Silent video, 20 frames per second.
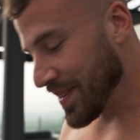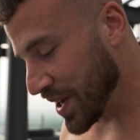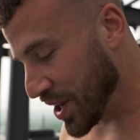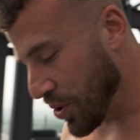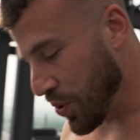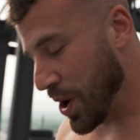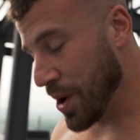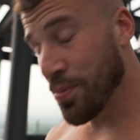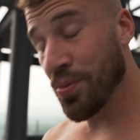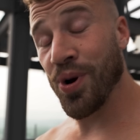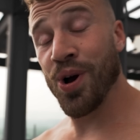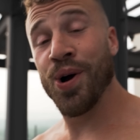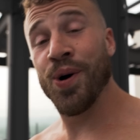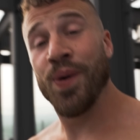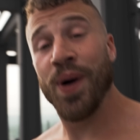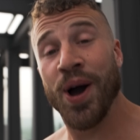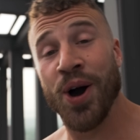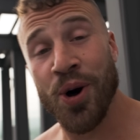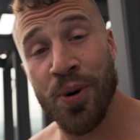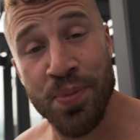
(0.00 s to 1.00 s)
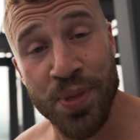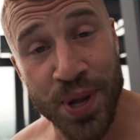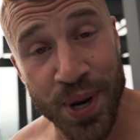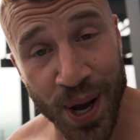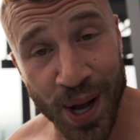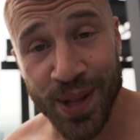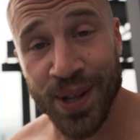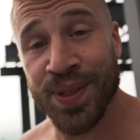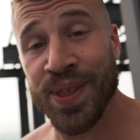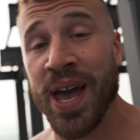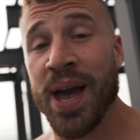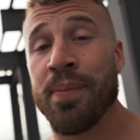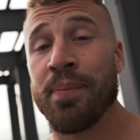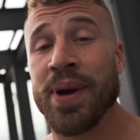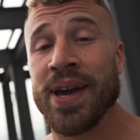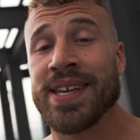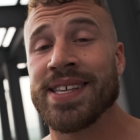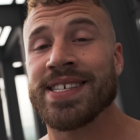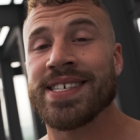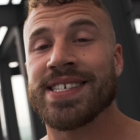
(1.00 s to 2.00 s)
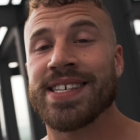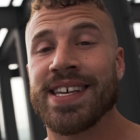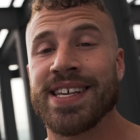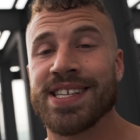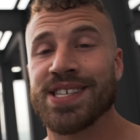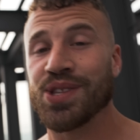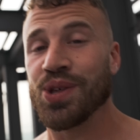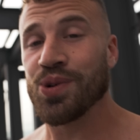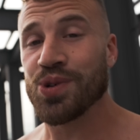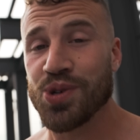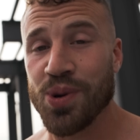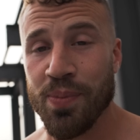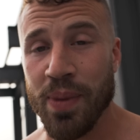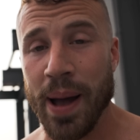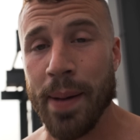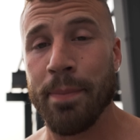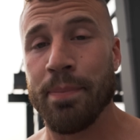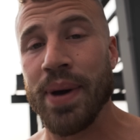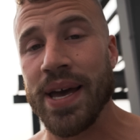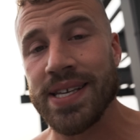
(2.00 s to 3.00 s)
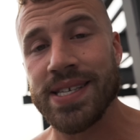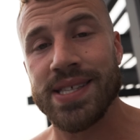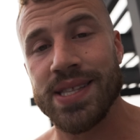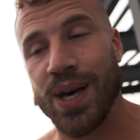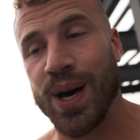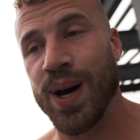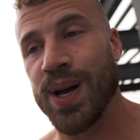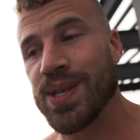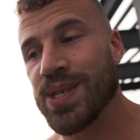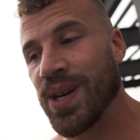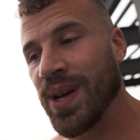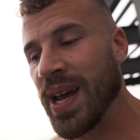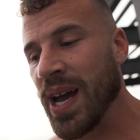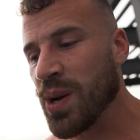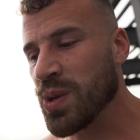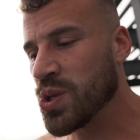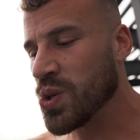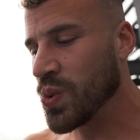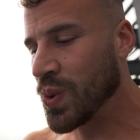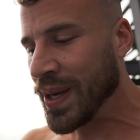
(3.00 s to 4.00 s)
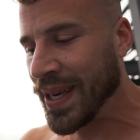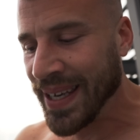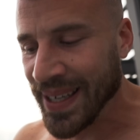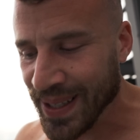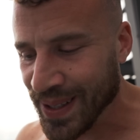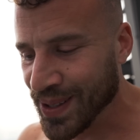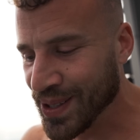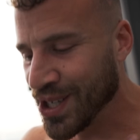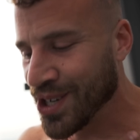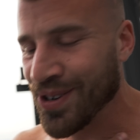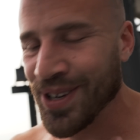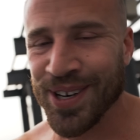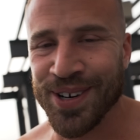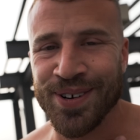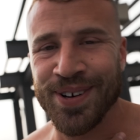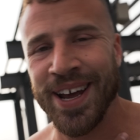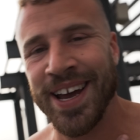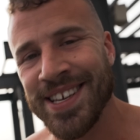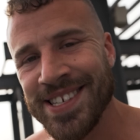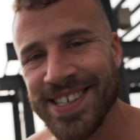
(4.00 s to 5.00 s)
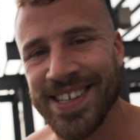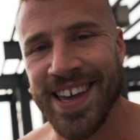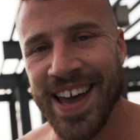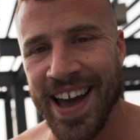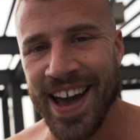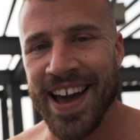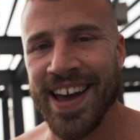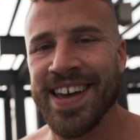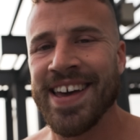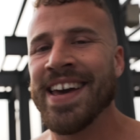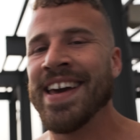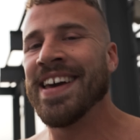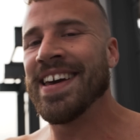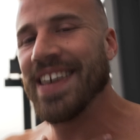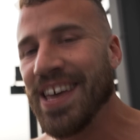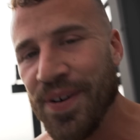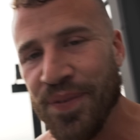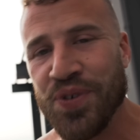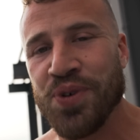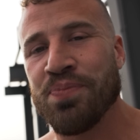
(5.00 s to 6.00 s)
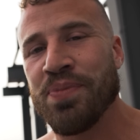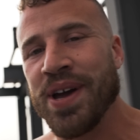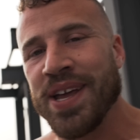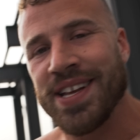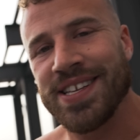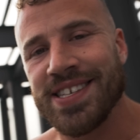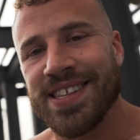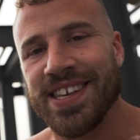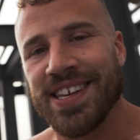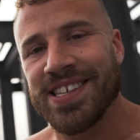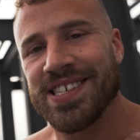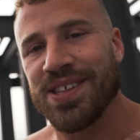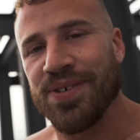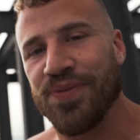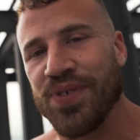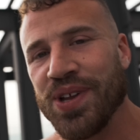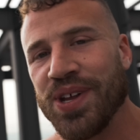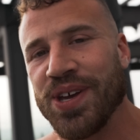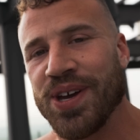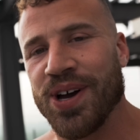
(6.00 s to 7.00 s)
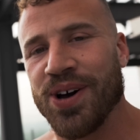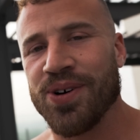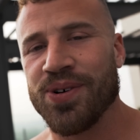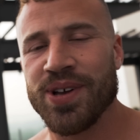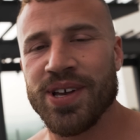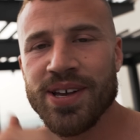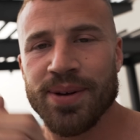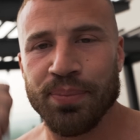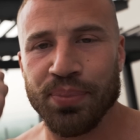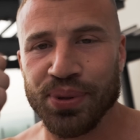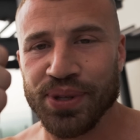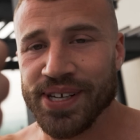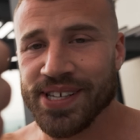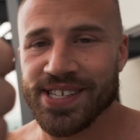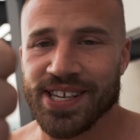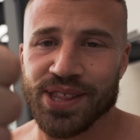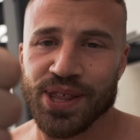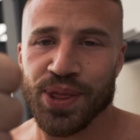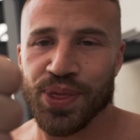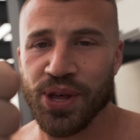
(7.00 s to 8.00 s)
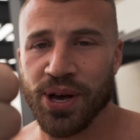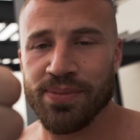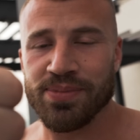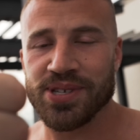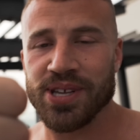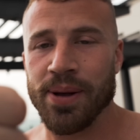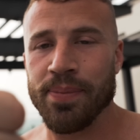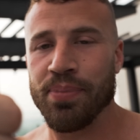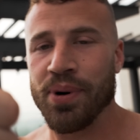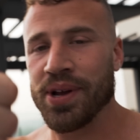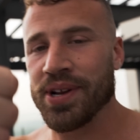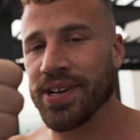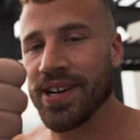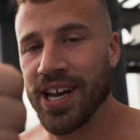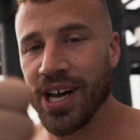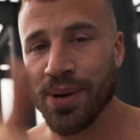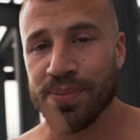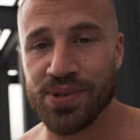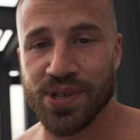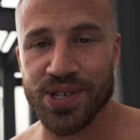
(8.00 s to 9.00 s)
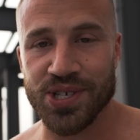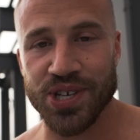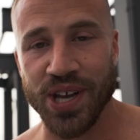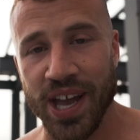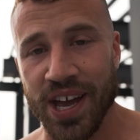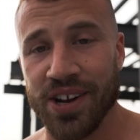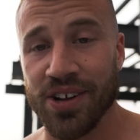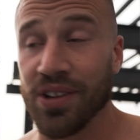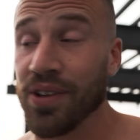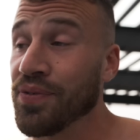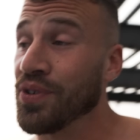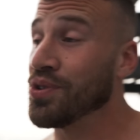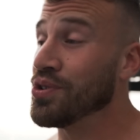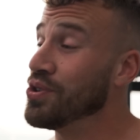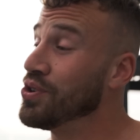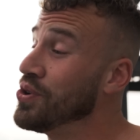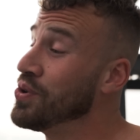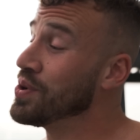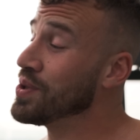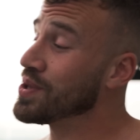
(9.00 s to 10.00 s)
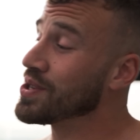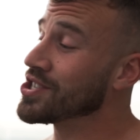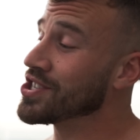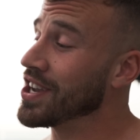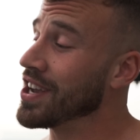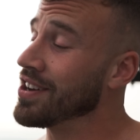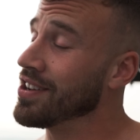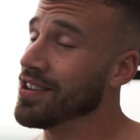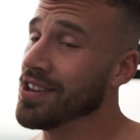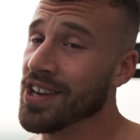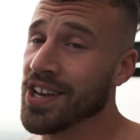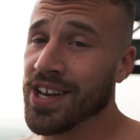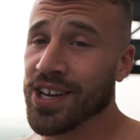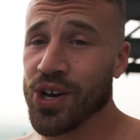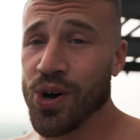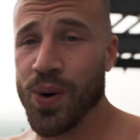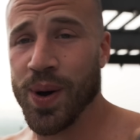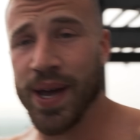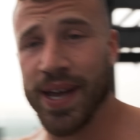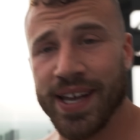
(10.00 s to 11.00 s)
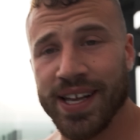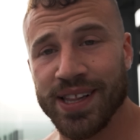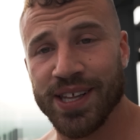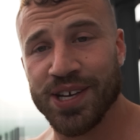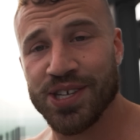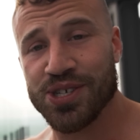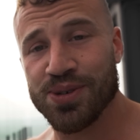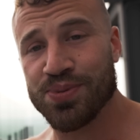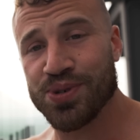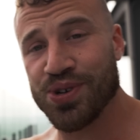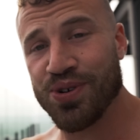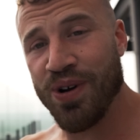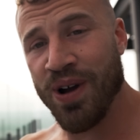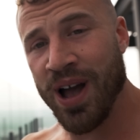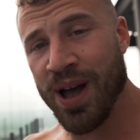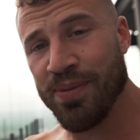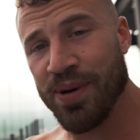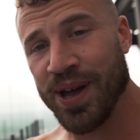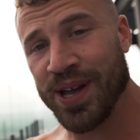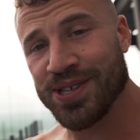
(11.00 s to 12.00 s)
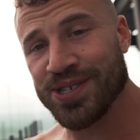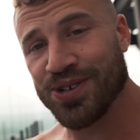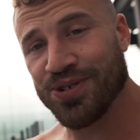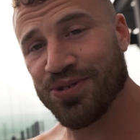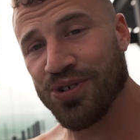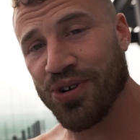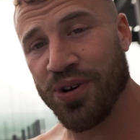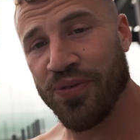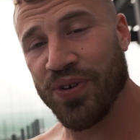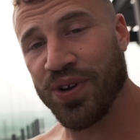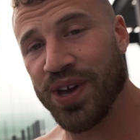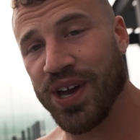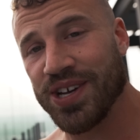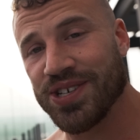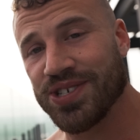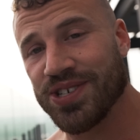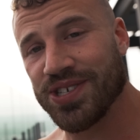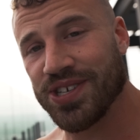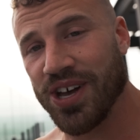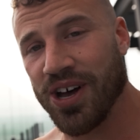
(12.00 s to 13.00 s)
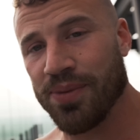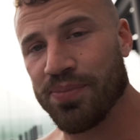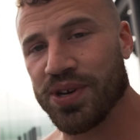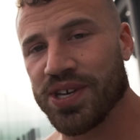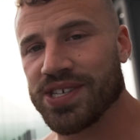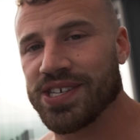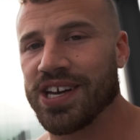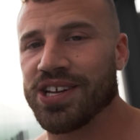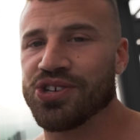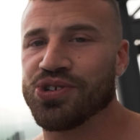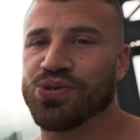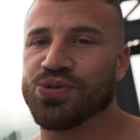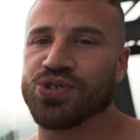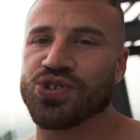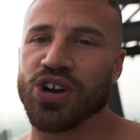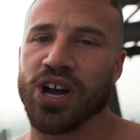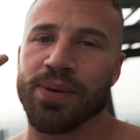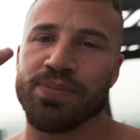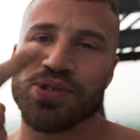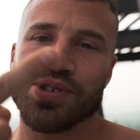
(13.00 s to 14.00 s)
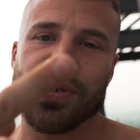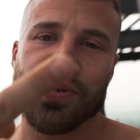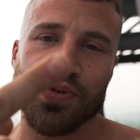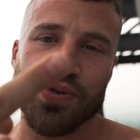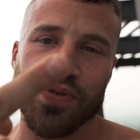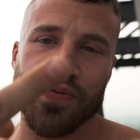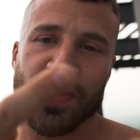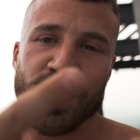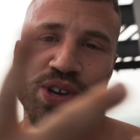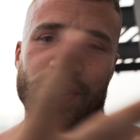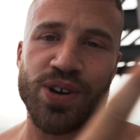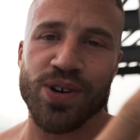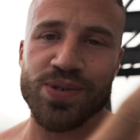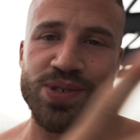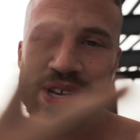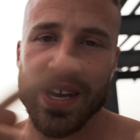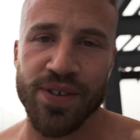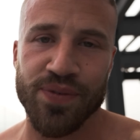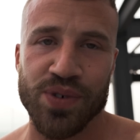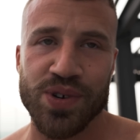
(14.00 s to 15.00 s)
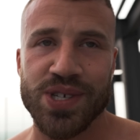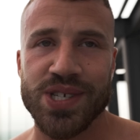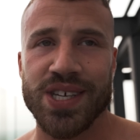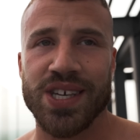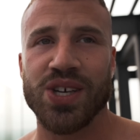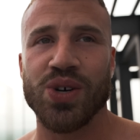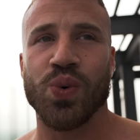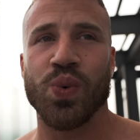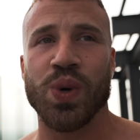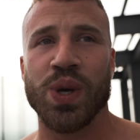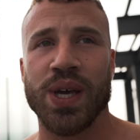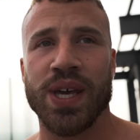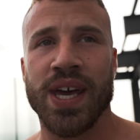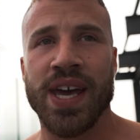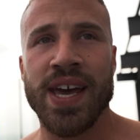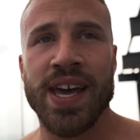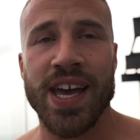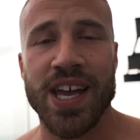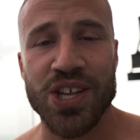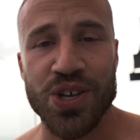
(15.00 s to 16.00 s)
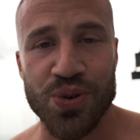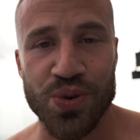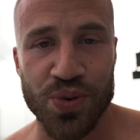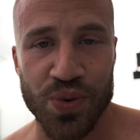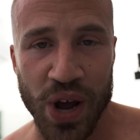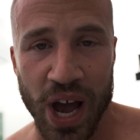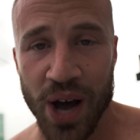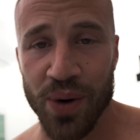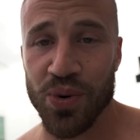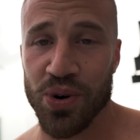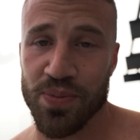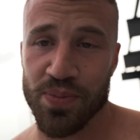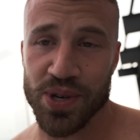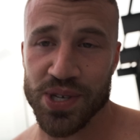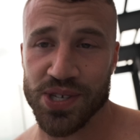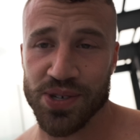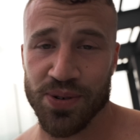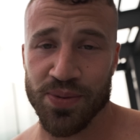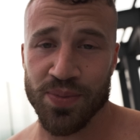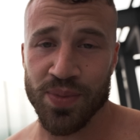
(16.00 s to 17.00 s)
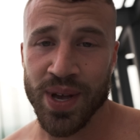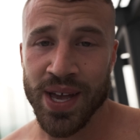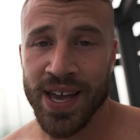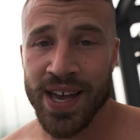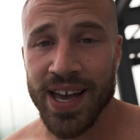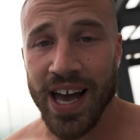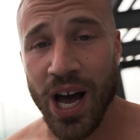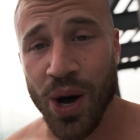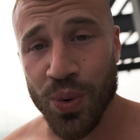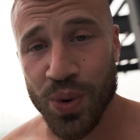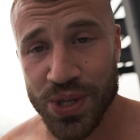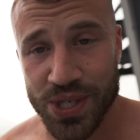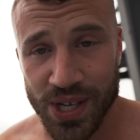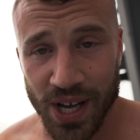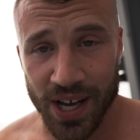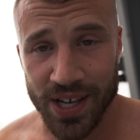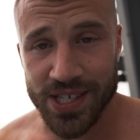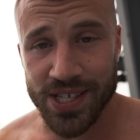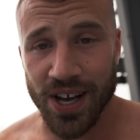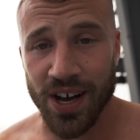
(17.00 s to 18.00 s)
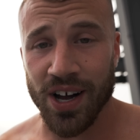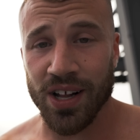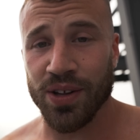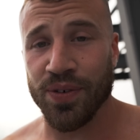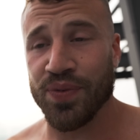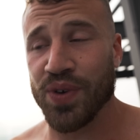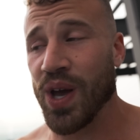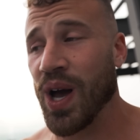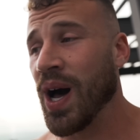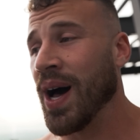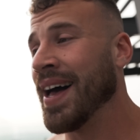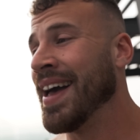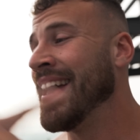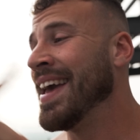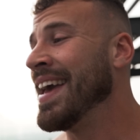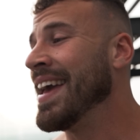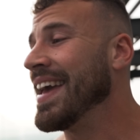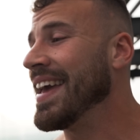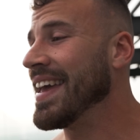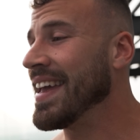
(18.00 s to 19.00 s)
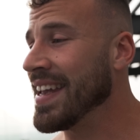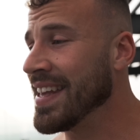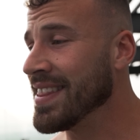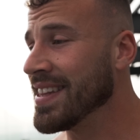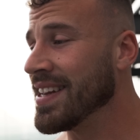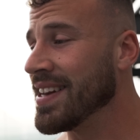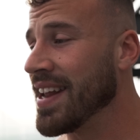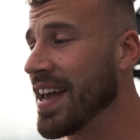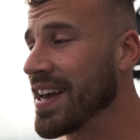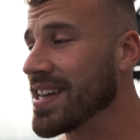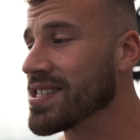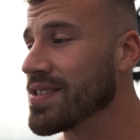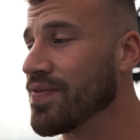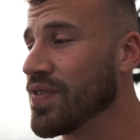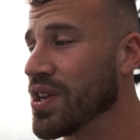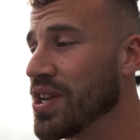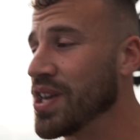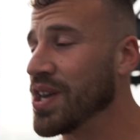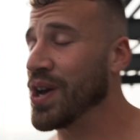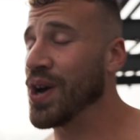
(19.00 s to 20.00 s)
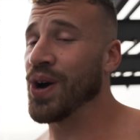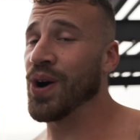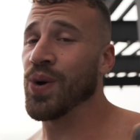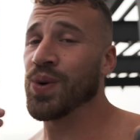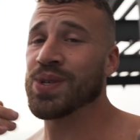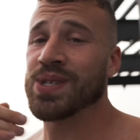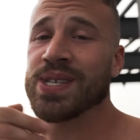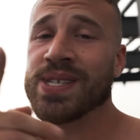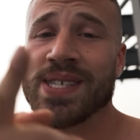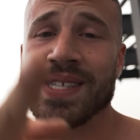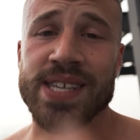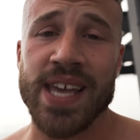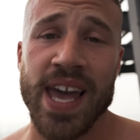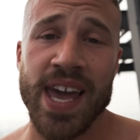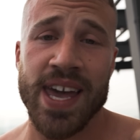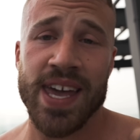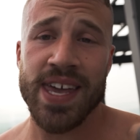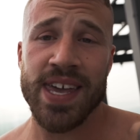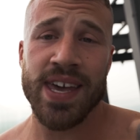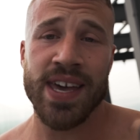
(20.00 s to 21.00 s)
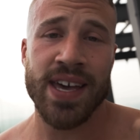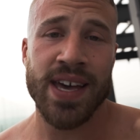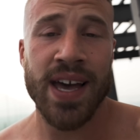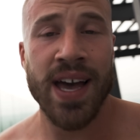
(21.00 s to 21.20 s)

Anyway, bro, I hope that all of that made sense. Those are my best thoughts on how to kill your inner nice guy. If you made it to the end of the video, please hit the thumbs up button. It helps the channel. If you're new to the channel, go ahead, click subscribe, and turn notifications on, because I do drop 2 new videos every single week and you do not want to miss them. I will talk to all of y'all in the next video. Stay